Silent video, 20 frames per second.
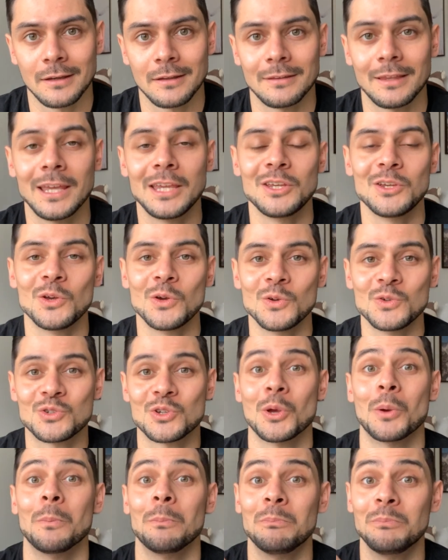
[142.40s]
they
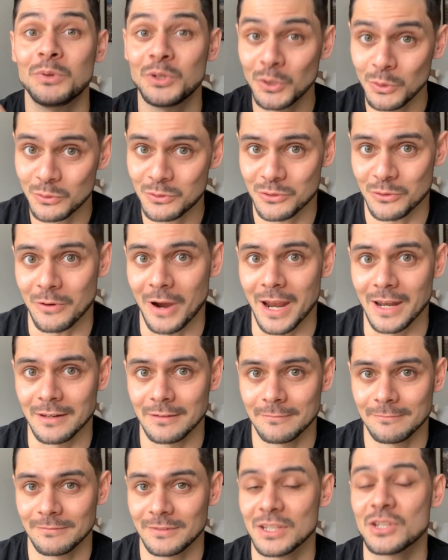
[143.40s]
use butyrate,
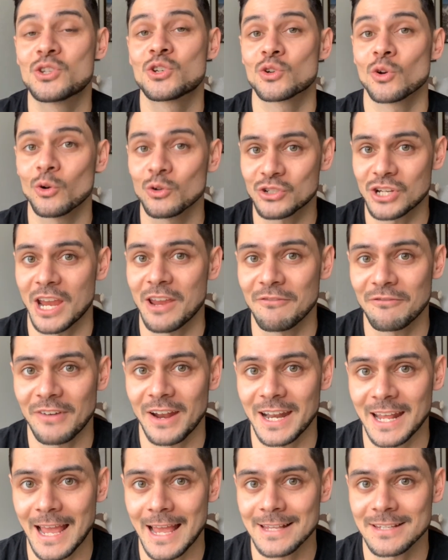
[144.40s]
this short chain
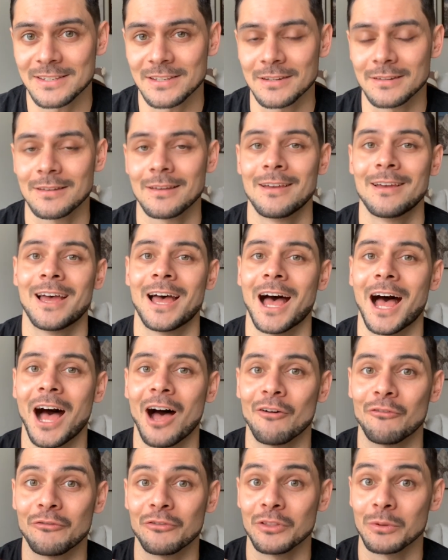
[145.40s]
fatty acid,
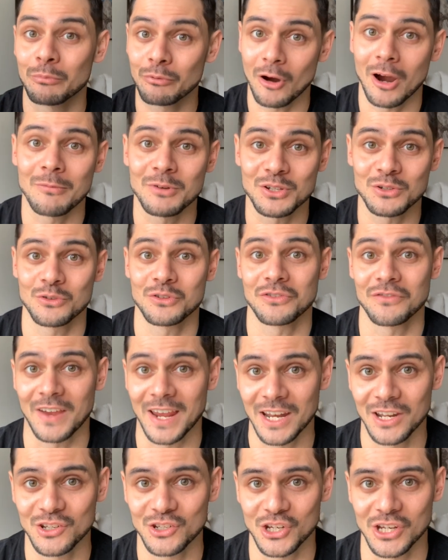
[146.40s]
for the primary source of
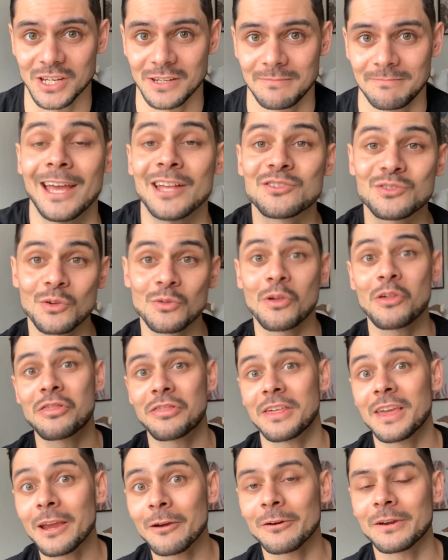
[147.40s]
energy. And so the
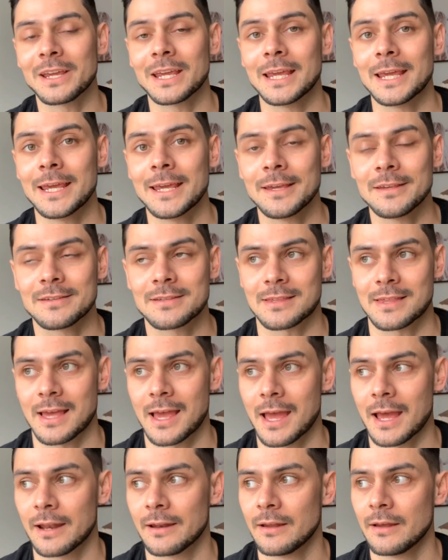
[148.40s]
theory is
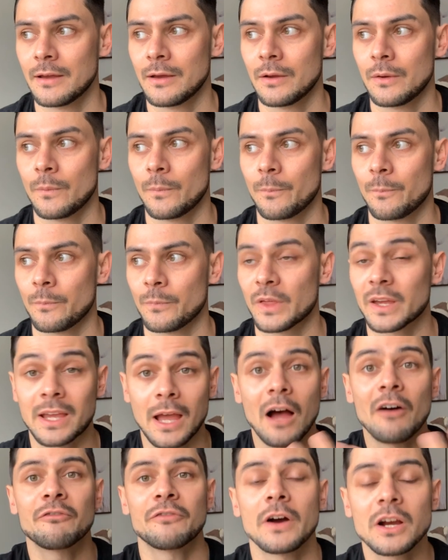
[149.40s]
that the
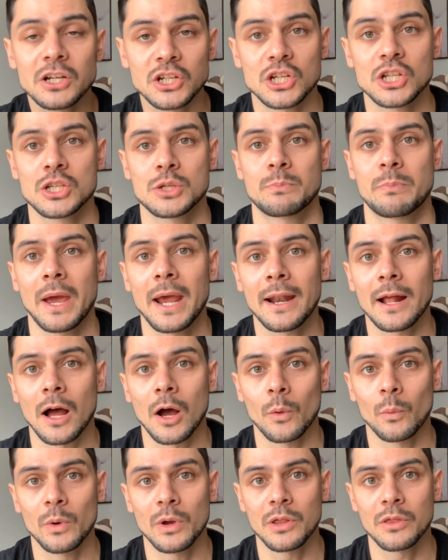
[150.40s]
gut functions
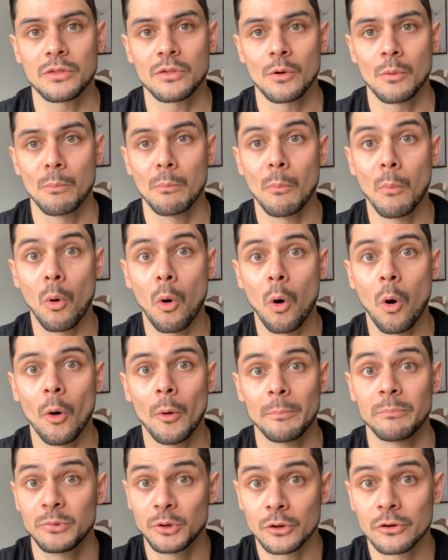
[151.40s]
better with
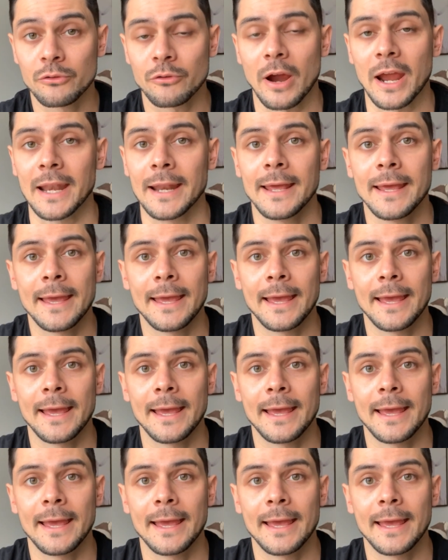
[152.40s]
more butyrate.